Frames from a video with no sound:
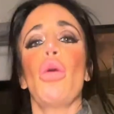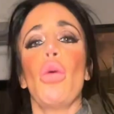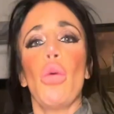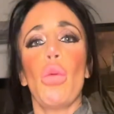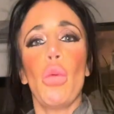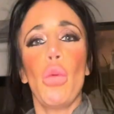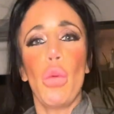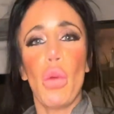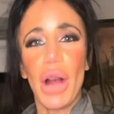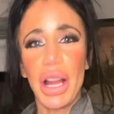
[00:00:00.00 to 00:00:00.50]

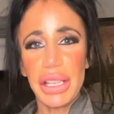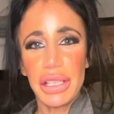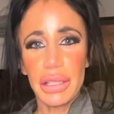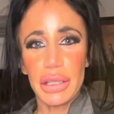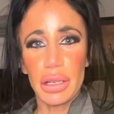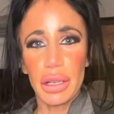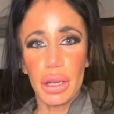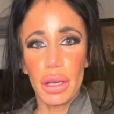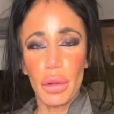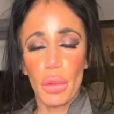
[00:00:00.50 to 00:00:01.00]
What
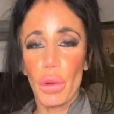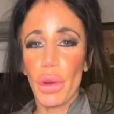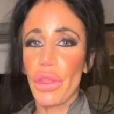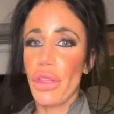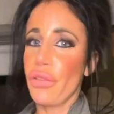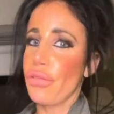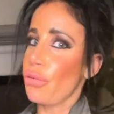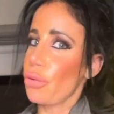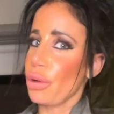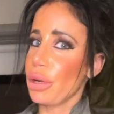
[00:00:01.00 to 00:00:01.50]
were the
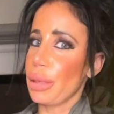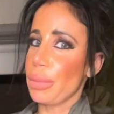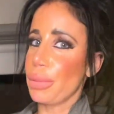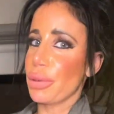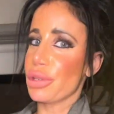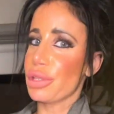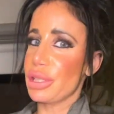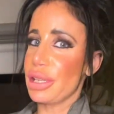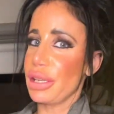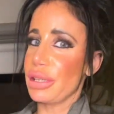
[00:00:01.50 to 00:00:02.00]

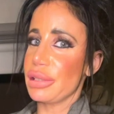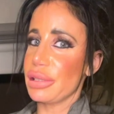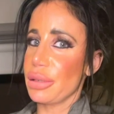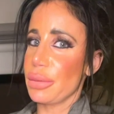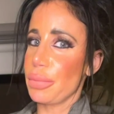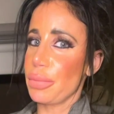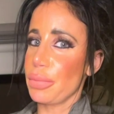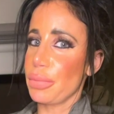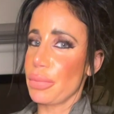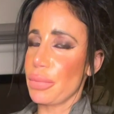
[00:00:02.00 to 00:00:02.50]
40%
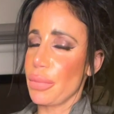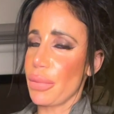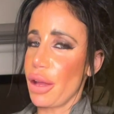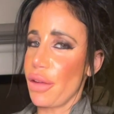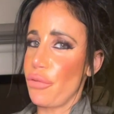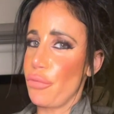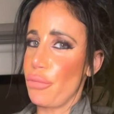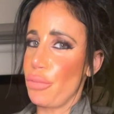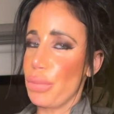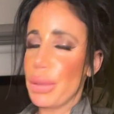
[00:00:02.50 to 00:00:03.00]

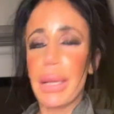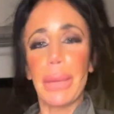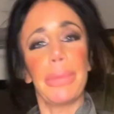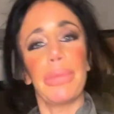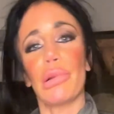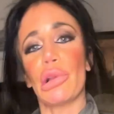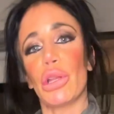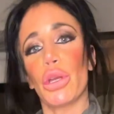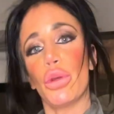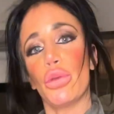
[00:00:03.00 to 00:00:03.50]
of
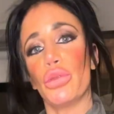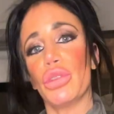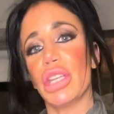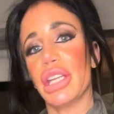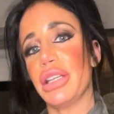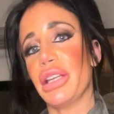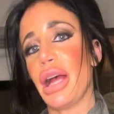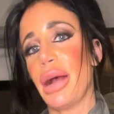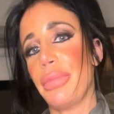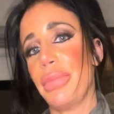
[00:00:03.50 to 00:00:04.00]
people who
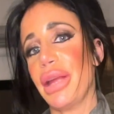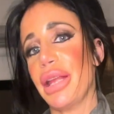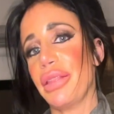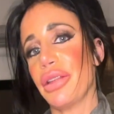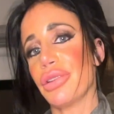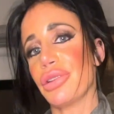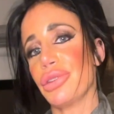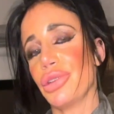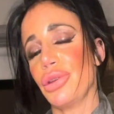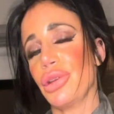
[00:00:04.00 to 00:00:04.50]
did not pay
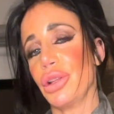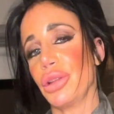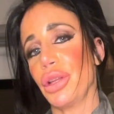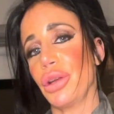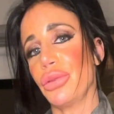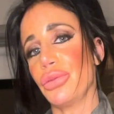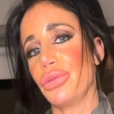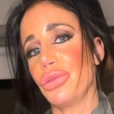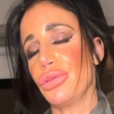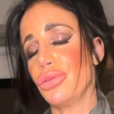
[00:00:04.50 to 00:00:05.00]
their student
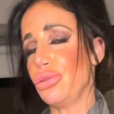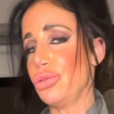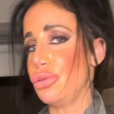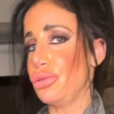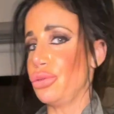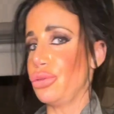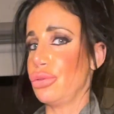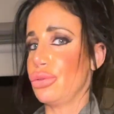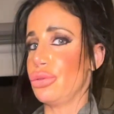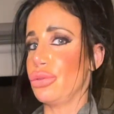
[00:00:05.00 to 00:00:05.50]
loans
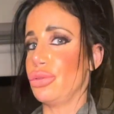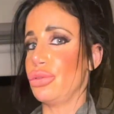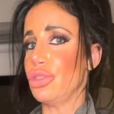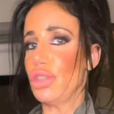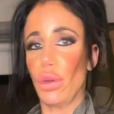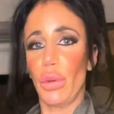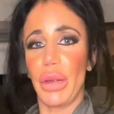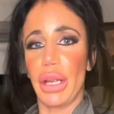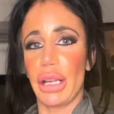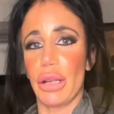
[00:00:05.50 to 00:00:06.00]

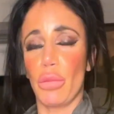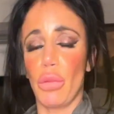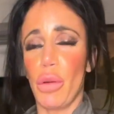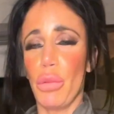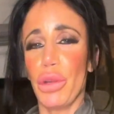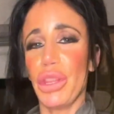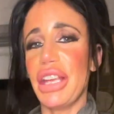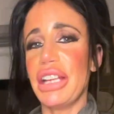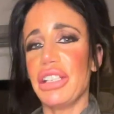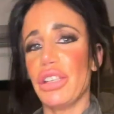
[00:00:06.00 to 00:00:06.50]
doing? What
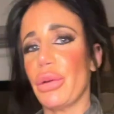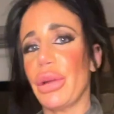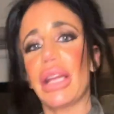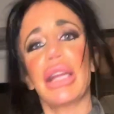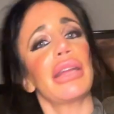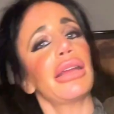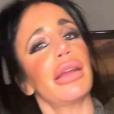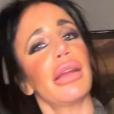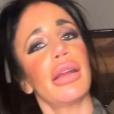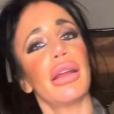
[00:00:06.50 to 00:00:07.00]
were they
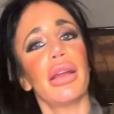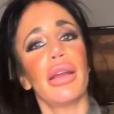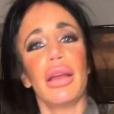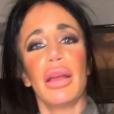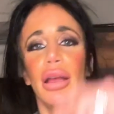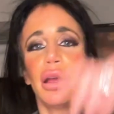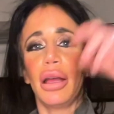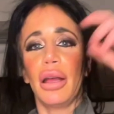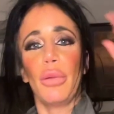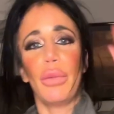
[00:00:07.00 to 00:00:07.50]
doing?
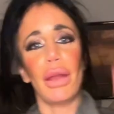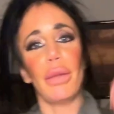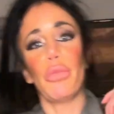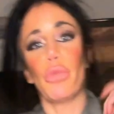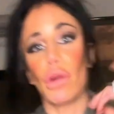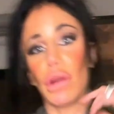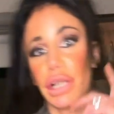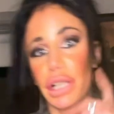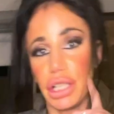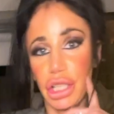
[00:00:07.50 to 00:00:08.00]
We had
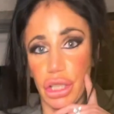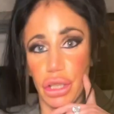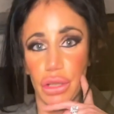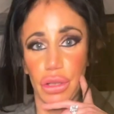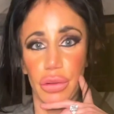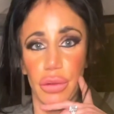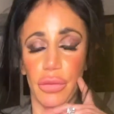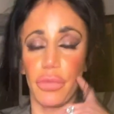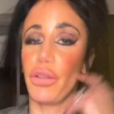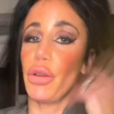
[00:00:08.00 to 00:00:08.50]

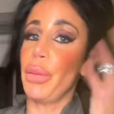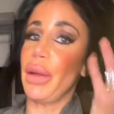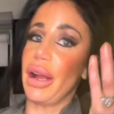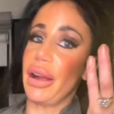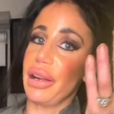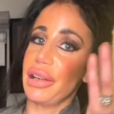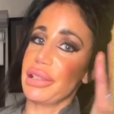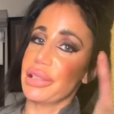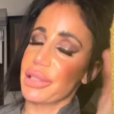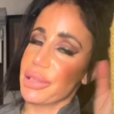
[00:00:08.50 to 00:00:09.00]
mortgage
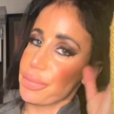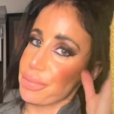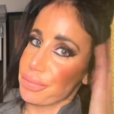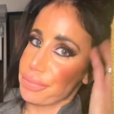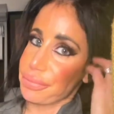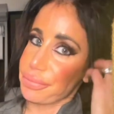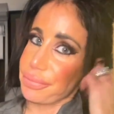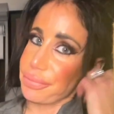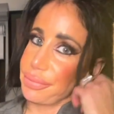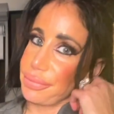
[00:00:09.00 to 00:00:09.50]
forbearance,
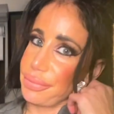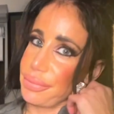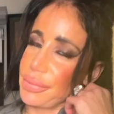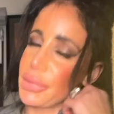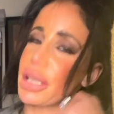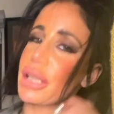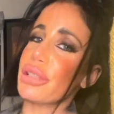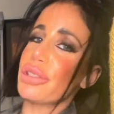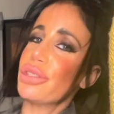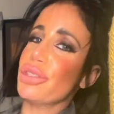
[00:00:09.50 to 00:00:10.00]

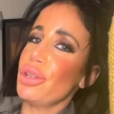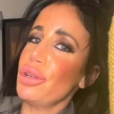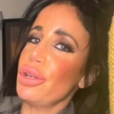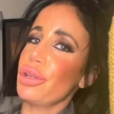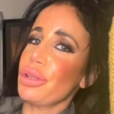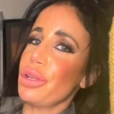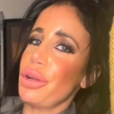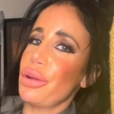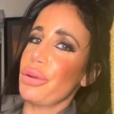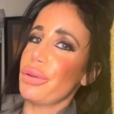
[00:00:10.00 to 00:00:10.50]
student
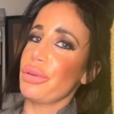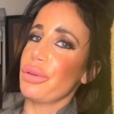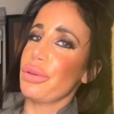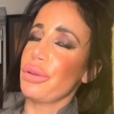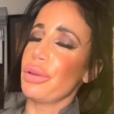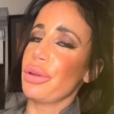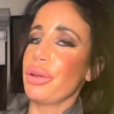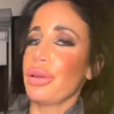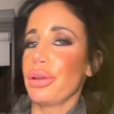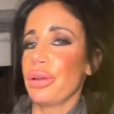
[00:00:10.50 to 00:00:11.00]
loan
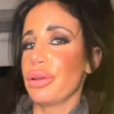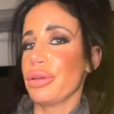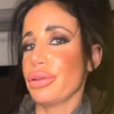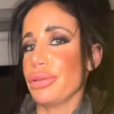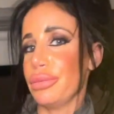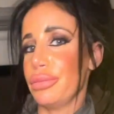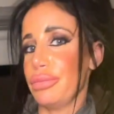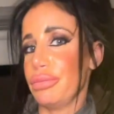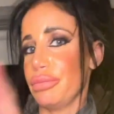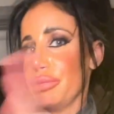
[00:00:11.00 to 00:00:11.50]

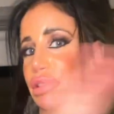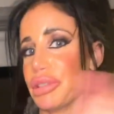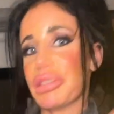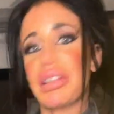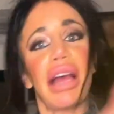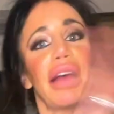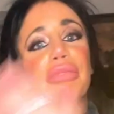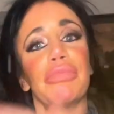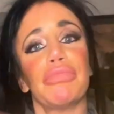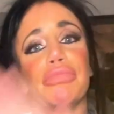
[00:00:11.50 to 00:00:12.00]

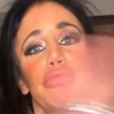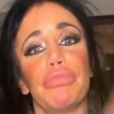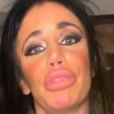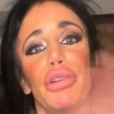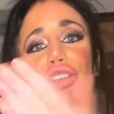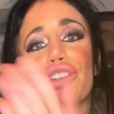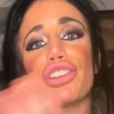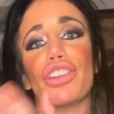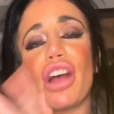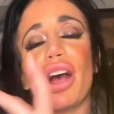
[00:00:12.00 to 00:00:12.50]
got
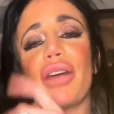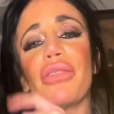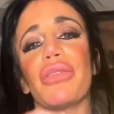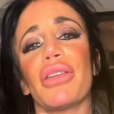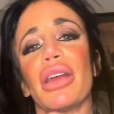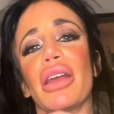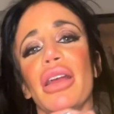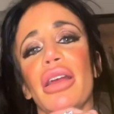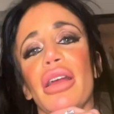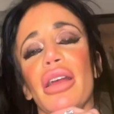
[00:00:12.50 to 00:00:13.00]
pushed off
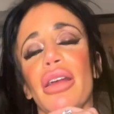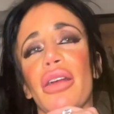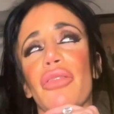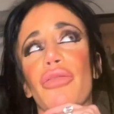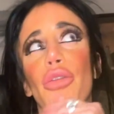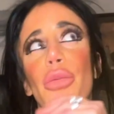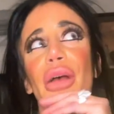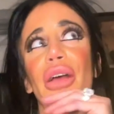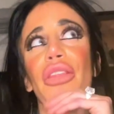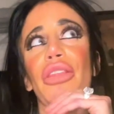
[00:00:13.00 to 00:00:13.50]

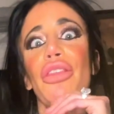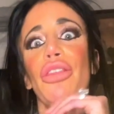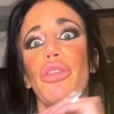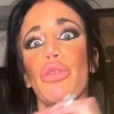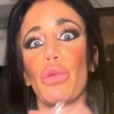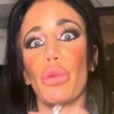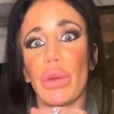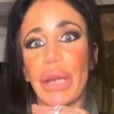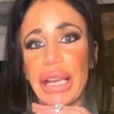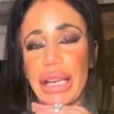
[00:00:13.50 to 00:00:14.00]
for about
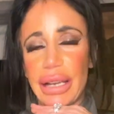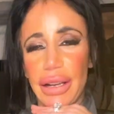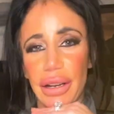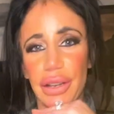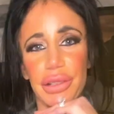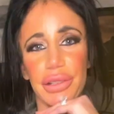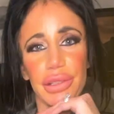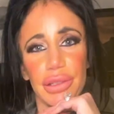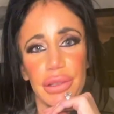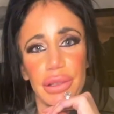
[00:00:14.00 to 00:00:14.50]
3
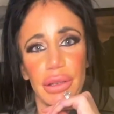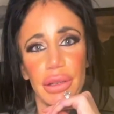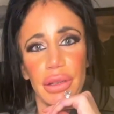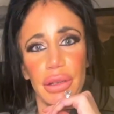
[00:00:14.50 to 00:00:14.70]
years.